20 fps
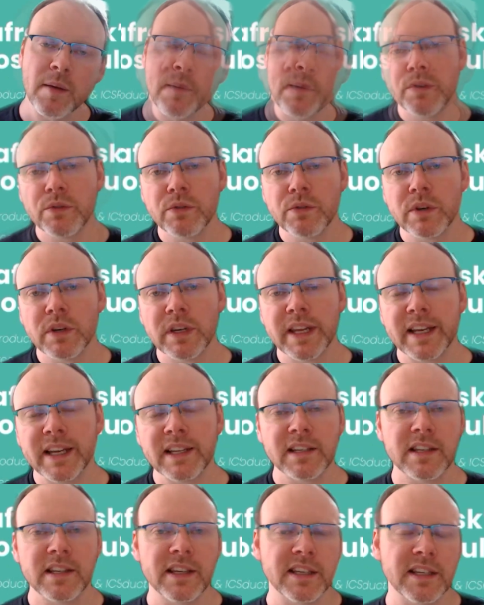Also
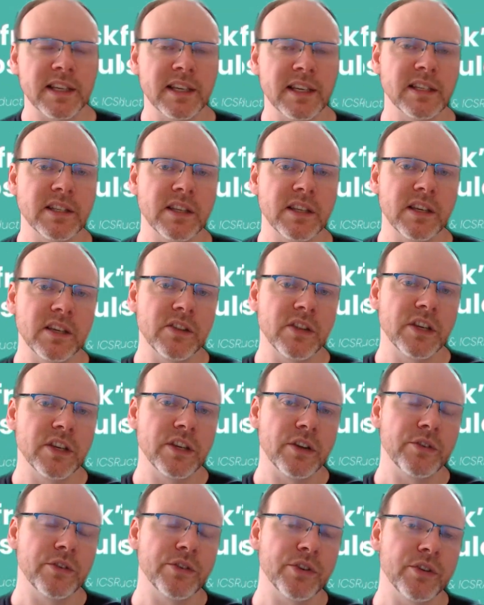linked to this is
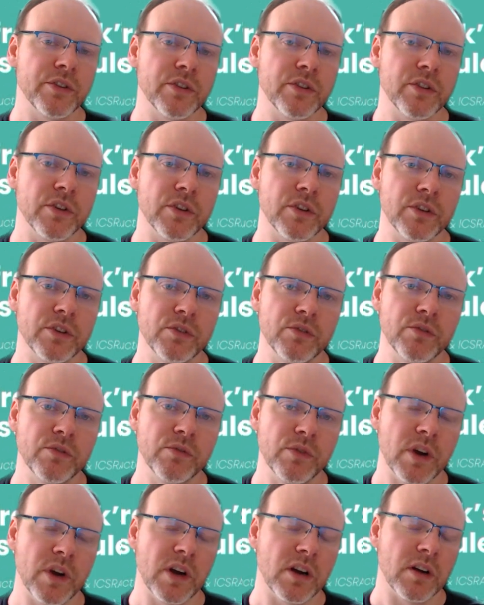the notion
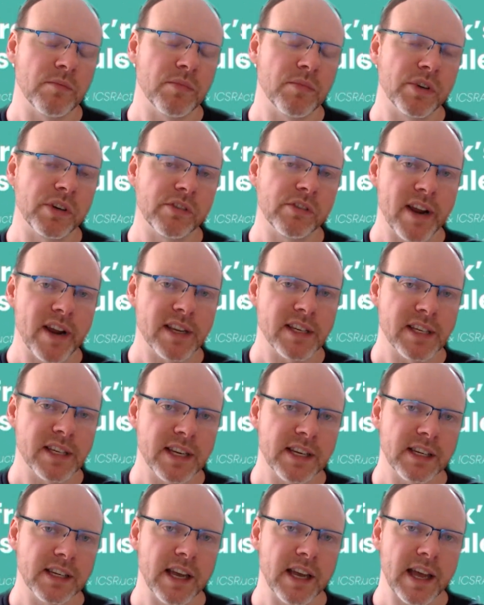that you are
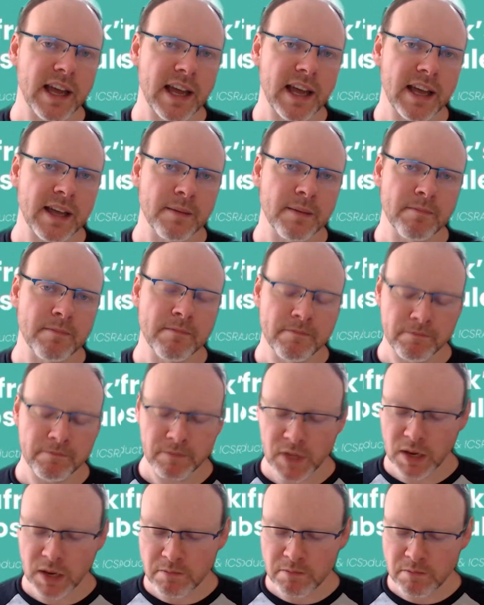progressing
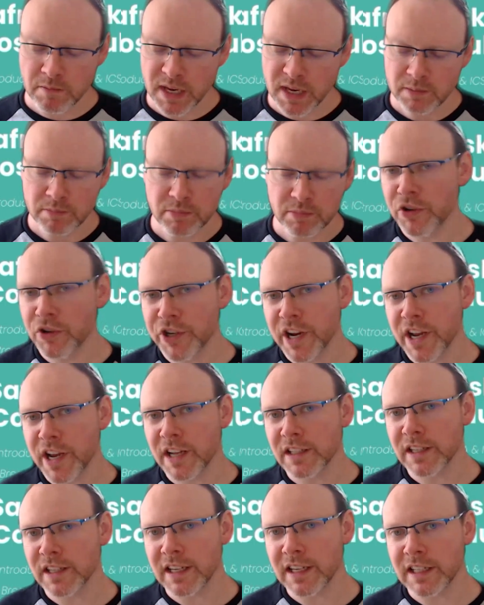
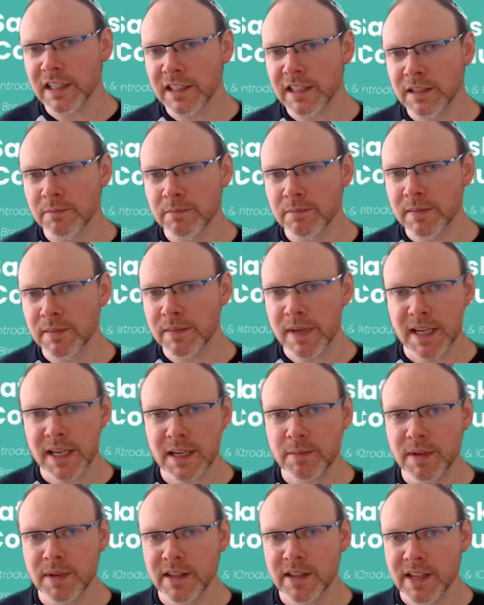mid-project, and
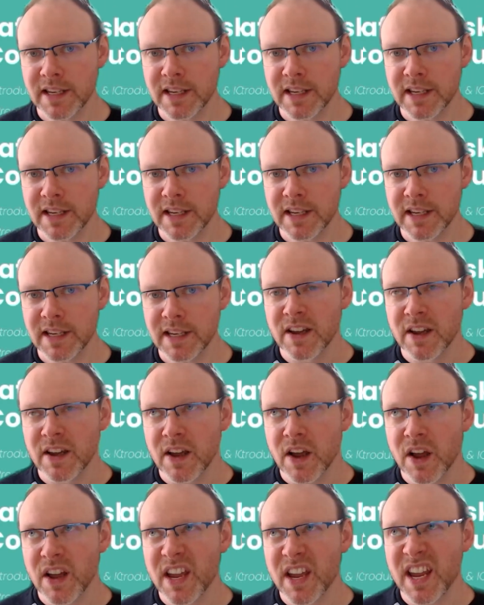maybe the
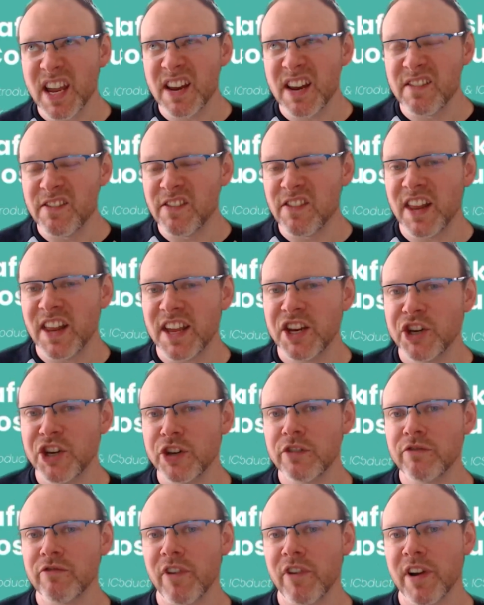
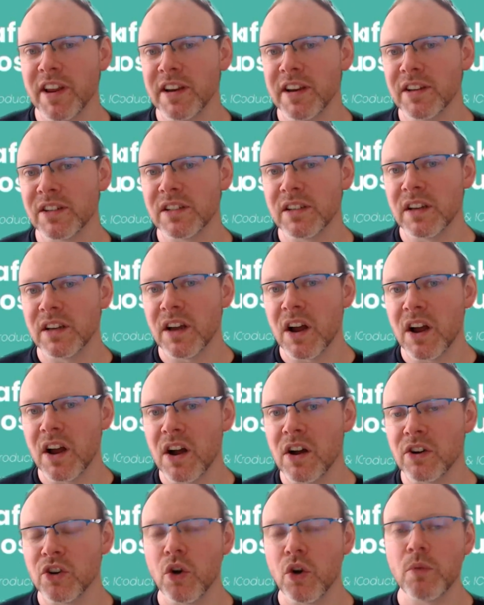inflation
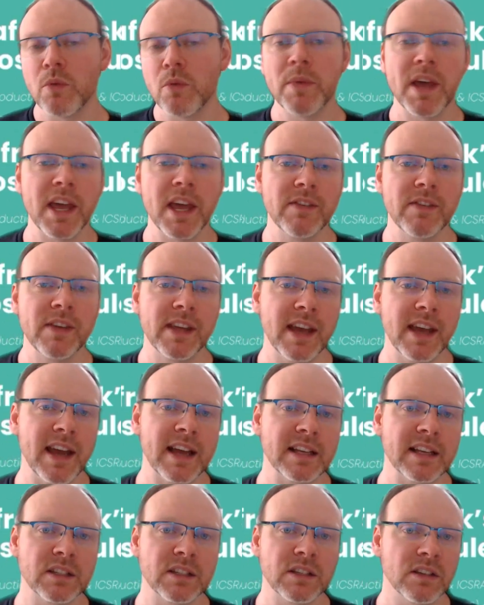rates are not
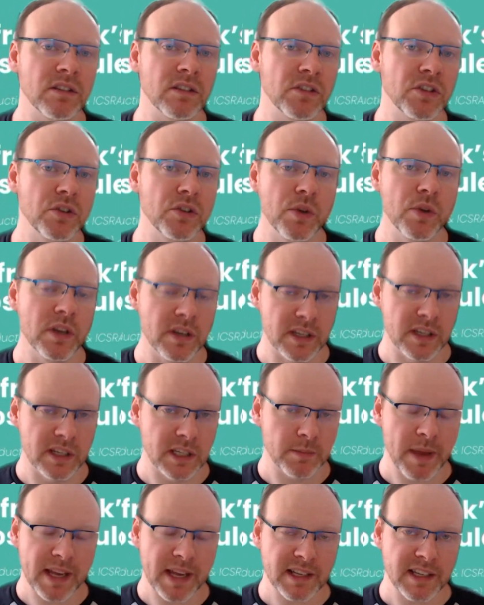behaving as
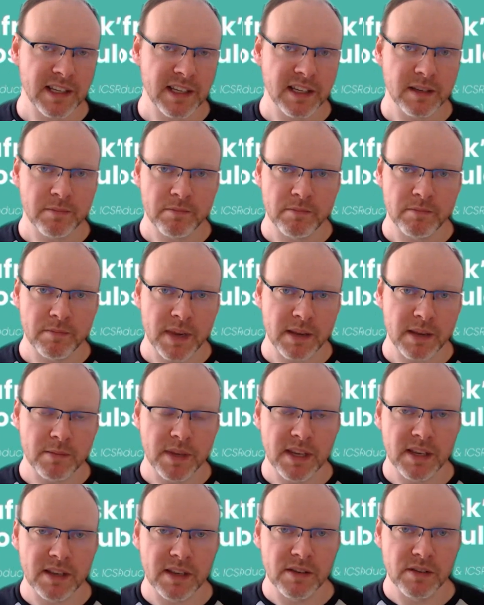you had expected.
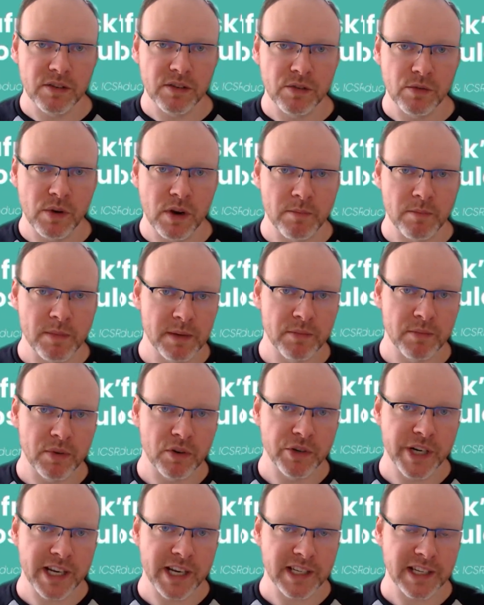Maybe you are
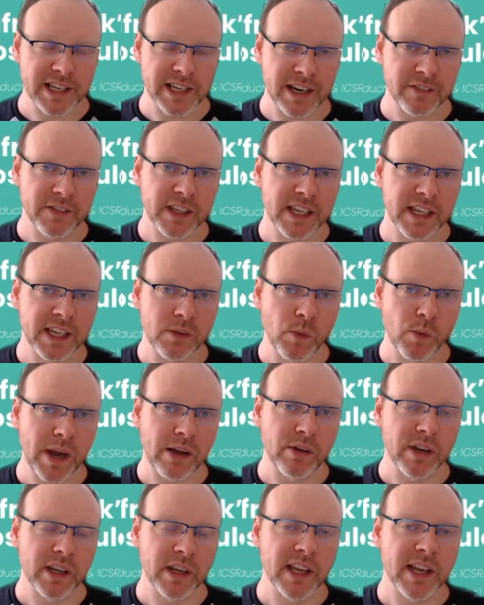mid-project and now
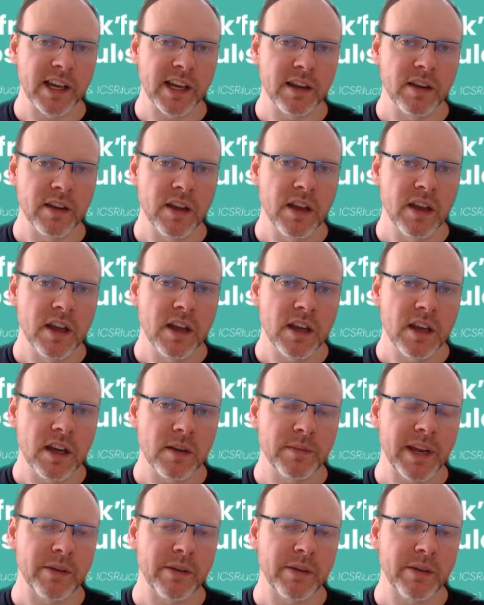thinking, wow, okay,